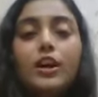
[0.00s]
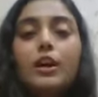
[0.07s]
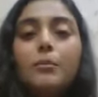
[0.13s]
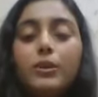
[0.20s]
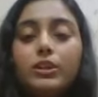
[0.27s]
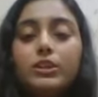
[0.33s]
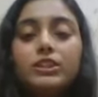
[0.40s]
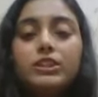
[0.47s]

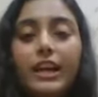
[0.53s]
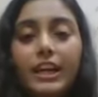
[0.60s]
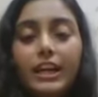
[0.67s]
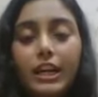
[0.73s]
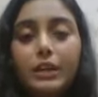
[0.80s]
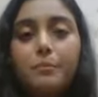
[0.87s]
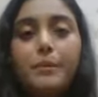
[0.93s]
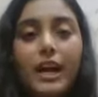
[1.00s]
because, like,
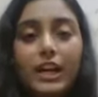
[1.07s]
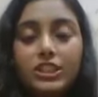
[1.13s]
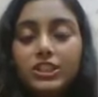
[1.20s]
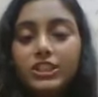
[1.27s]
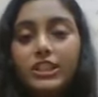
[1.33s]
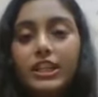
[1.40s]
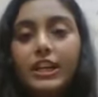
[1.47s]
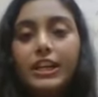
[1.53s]
in
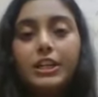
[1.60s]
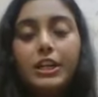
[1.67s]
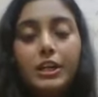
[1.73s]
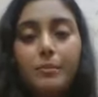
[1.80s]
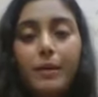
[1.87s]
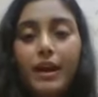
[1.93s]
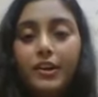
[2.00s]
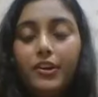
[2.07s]
branches like
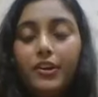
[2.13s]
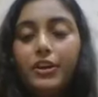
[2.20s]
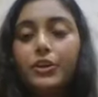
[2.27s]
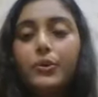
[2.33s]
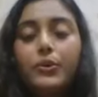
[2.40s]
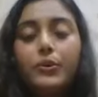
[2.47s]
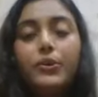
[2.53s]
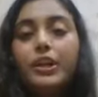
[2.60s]
derma and radio,
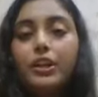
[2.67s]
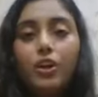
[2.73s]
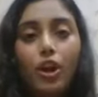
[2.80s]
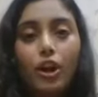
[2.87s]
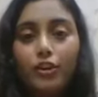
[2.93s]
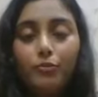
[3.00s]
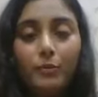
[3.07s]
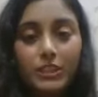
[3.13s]
you need a
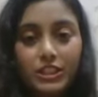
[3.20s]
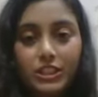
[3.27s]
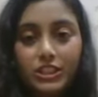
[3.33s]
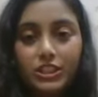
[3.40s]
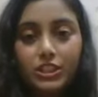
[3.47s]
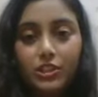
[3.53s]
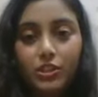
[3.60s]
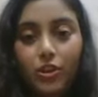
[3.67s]
lot of
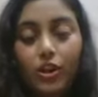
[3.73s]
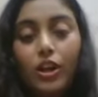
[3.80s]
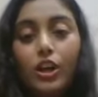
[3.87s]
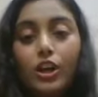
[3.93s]
machines and all.